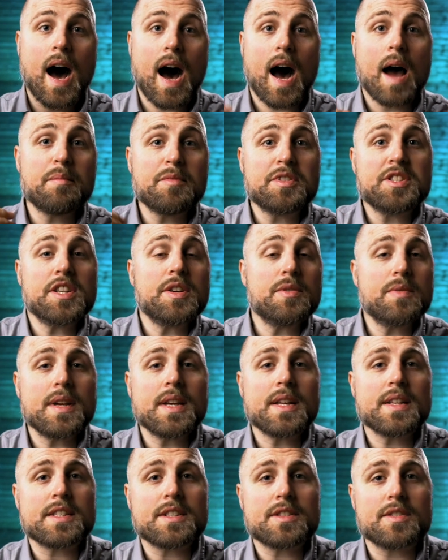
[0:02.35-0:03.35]
I'm G U
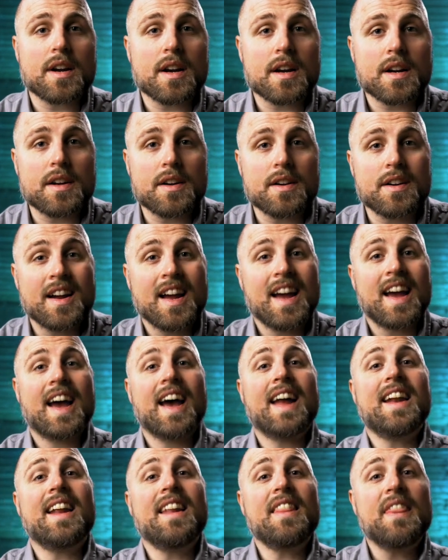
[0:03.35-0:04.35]
E instructor,
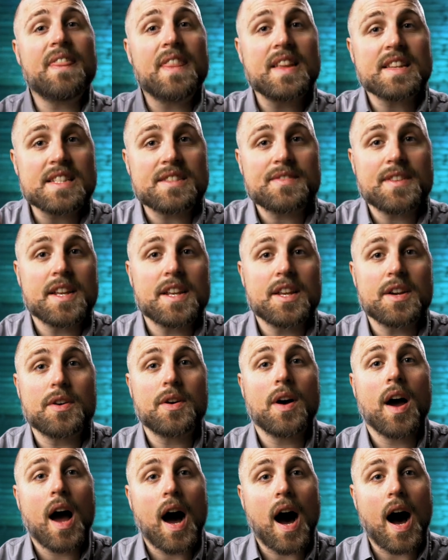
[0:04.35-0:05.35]
and in this
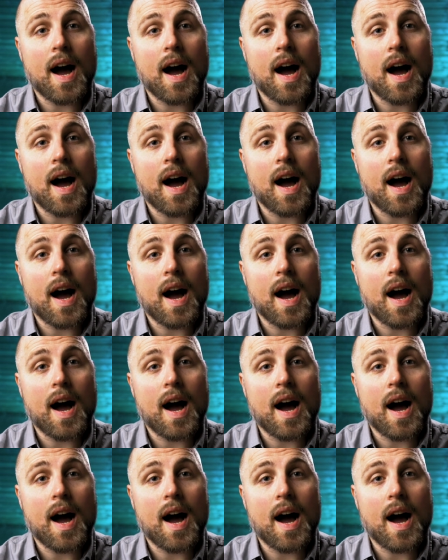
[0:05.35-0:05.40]
video